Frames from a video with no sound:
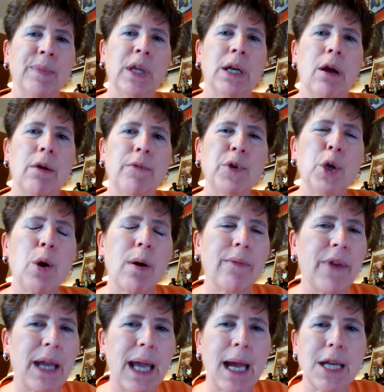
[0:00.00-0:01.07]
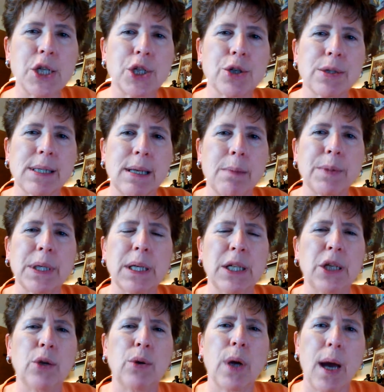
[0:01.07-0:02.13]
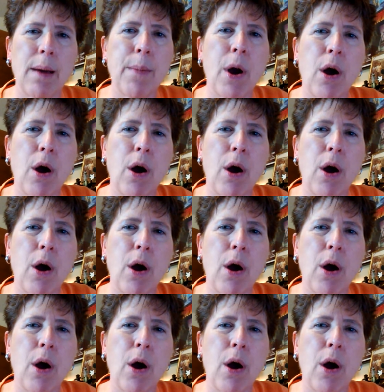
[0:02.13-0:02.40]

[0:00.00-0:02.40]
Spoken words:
If you go on vacation or something and you come